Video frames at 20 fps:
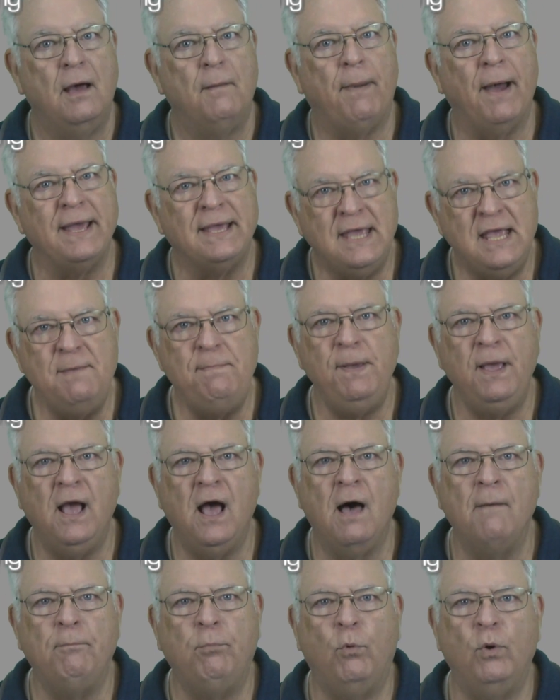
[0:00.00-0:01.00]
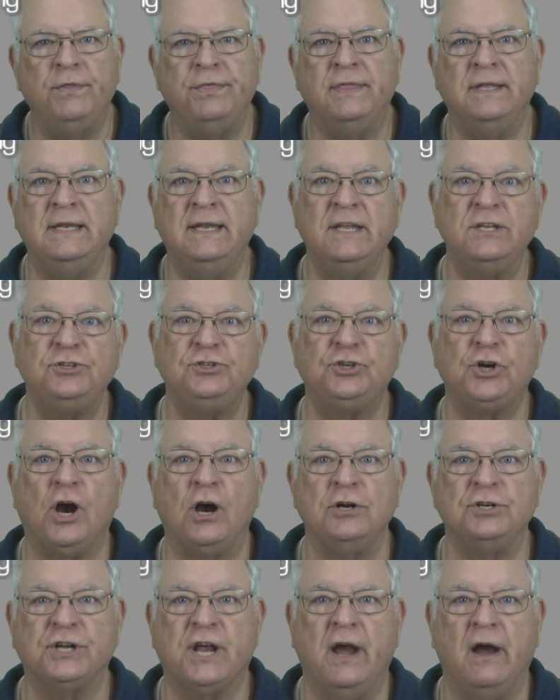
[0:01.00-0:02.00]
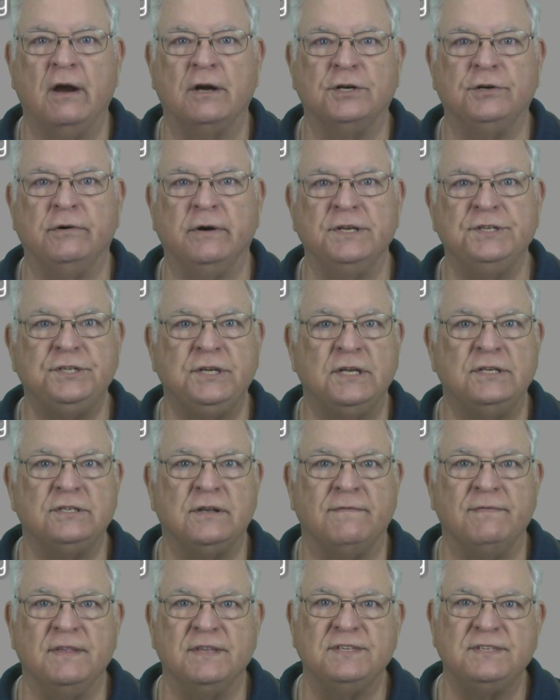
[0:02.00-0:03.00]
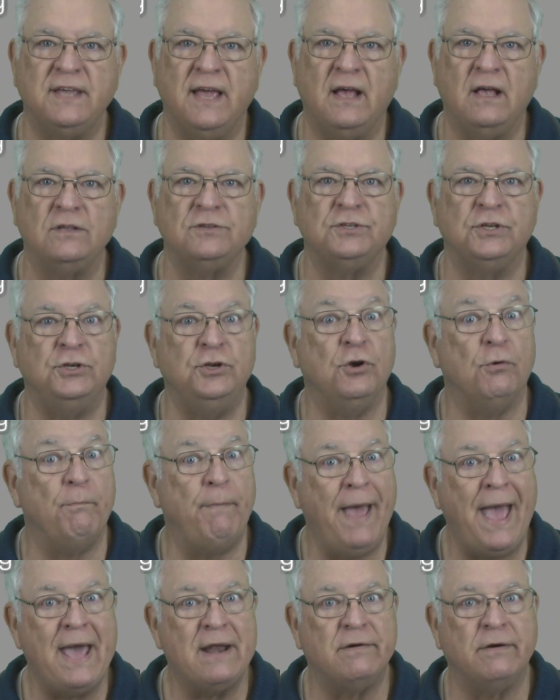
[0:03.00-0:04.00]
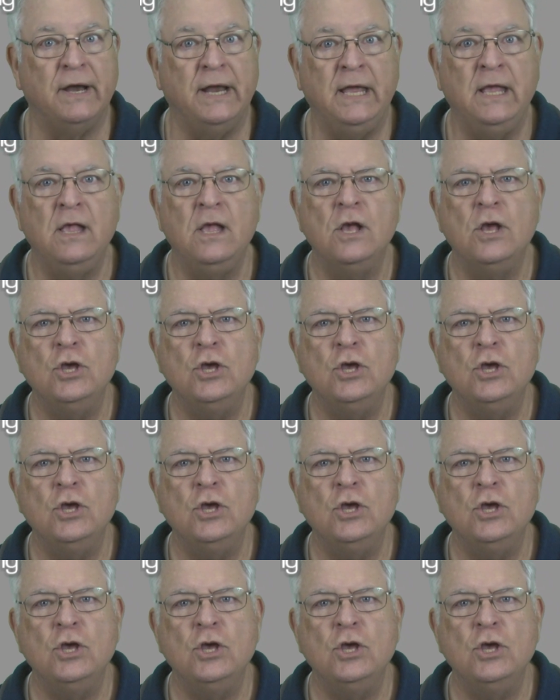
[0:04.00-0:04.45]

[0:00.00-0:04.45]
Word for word: By keeping up with the discharge characteristics of the cells in your battery,